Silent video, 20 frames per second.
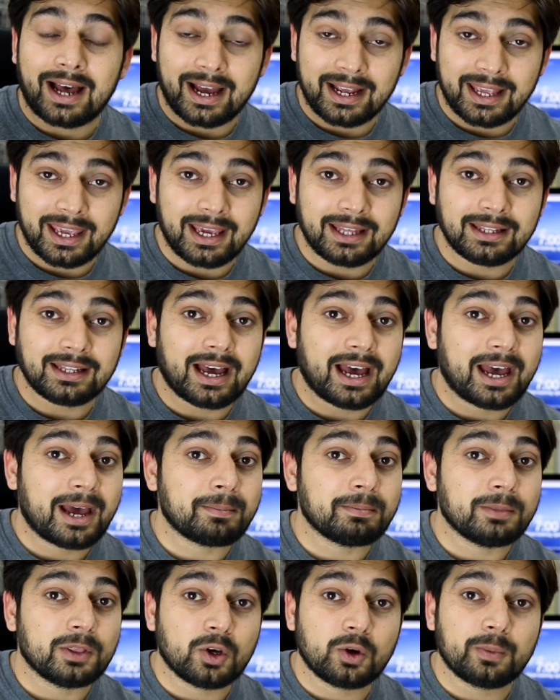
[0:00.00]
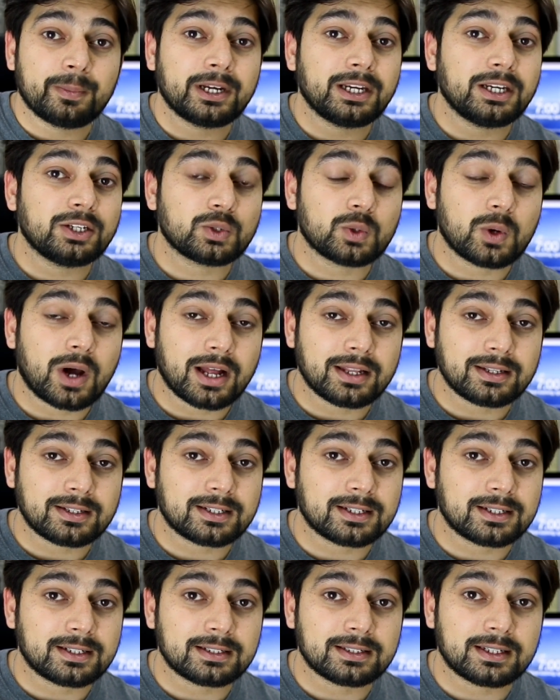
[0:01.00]
Again, I'm nobody to
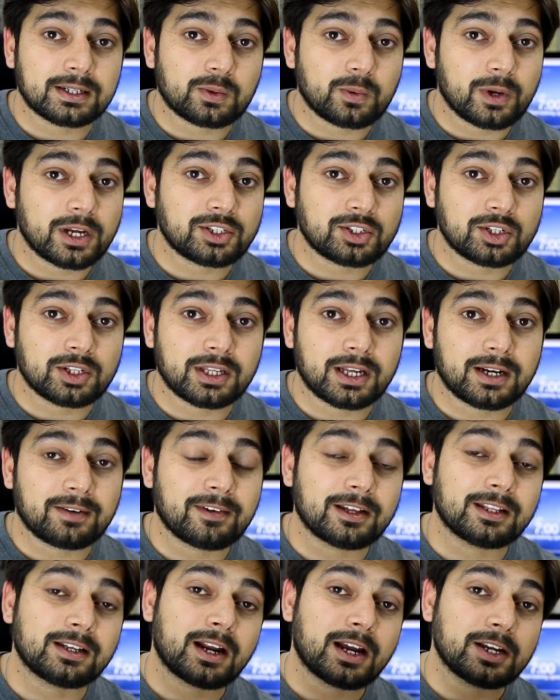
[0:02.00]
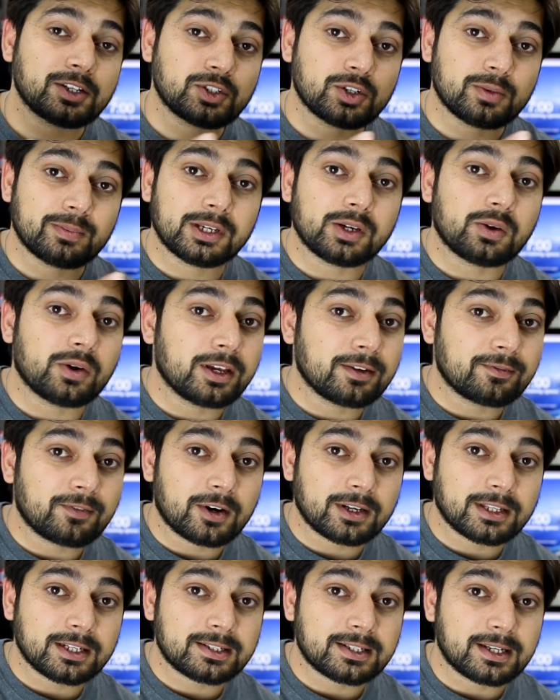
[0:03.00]
answer the question that whether I should be going
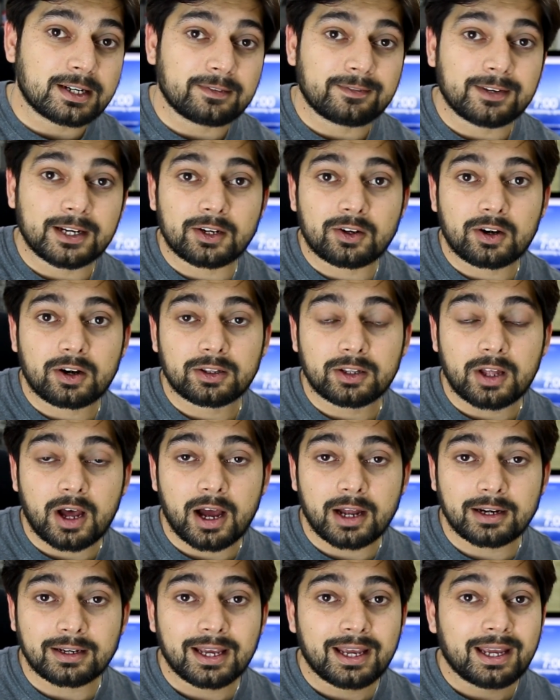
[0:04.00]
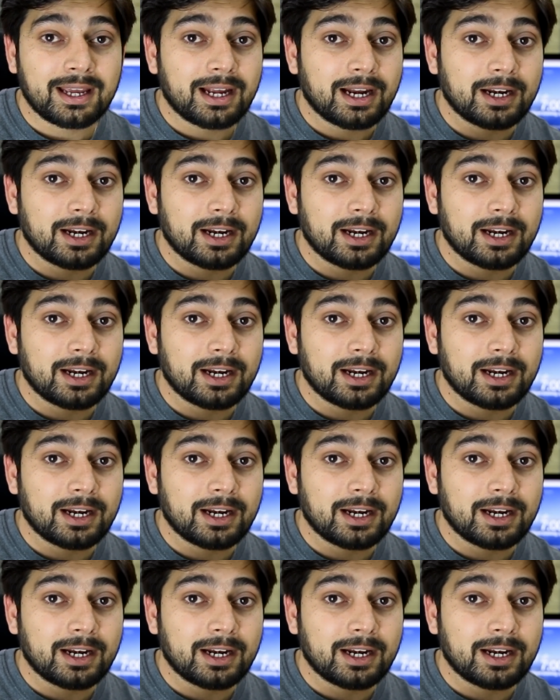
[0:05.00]
for this certificate or not.